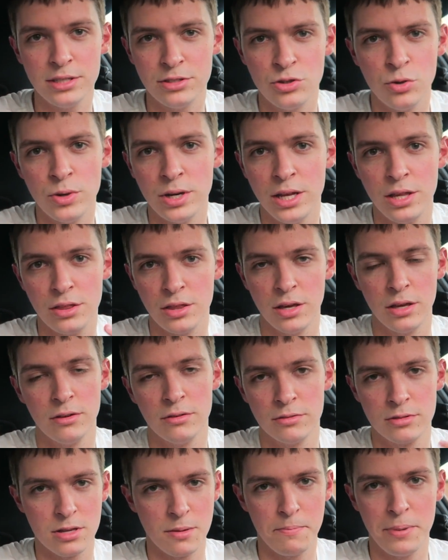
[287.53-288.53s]
do
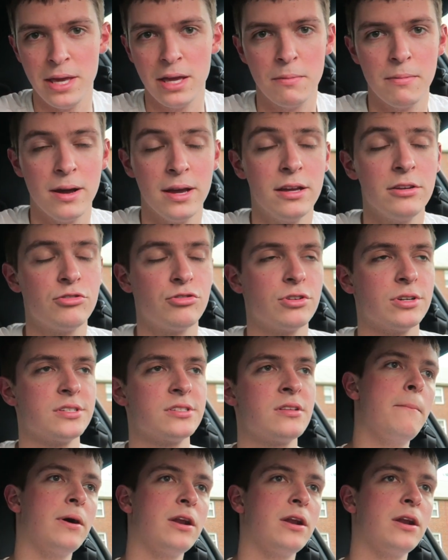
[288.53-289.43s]
anything to pique my interest.